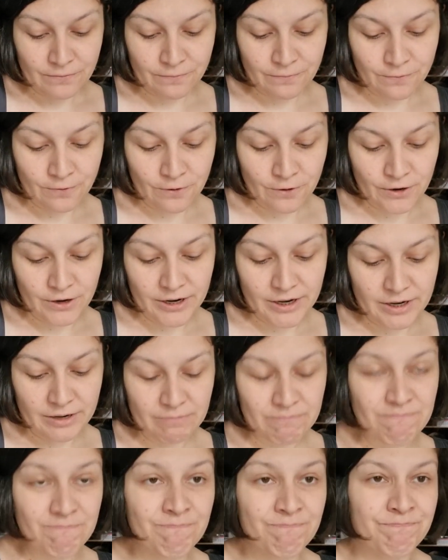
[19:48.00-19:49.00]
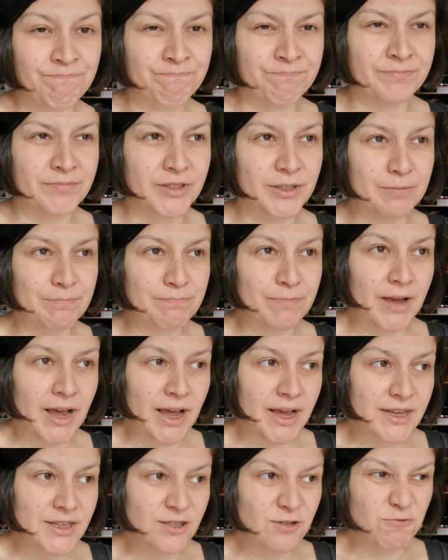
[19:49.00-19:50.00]
For the
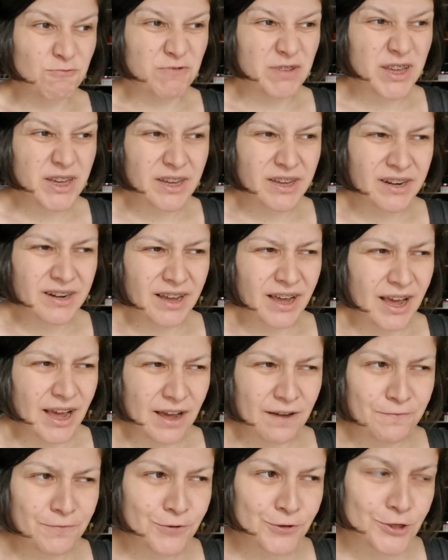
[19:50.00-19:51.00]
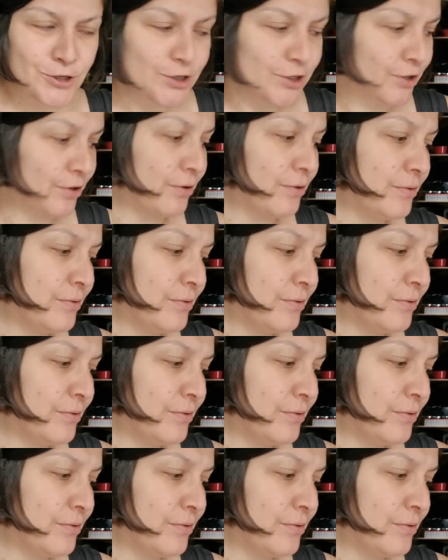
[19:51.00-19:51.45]
past week and a half or so